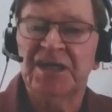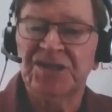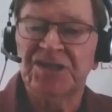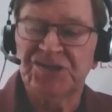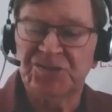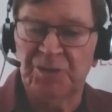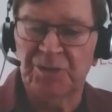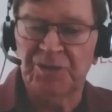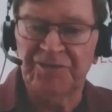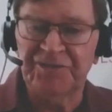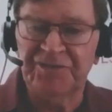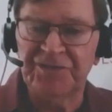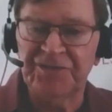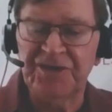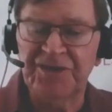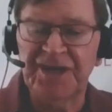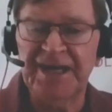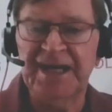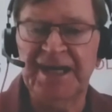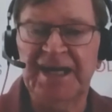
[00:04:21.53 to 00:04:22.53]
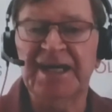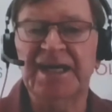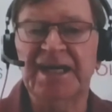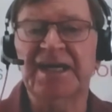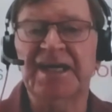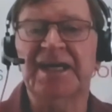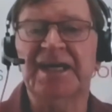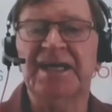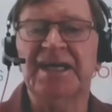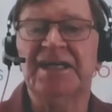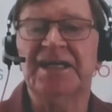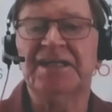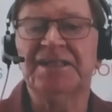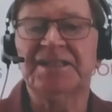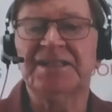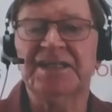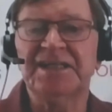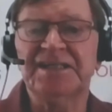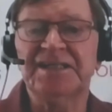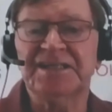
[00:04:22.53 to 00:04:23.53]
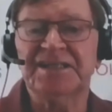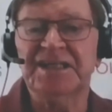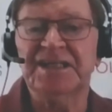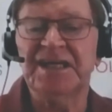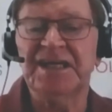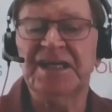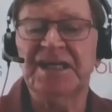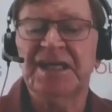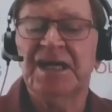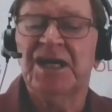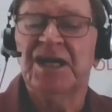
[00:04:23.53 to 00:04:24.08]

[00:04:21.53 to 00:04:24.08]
12:30 AEDT.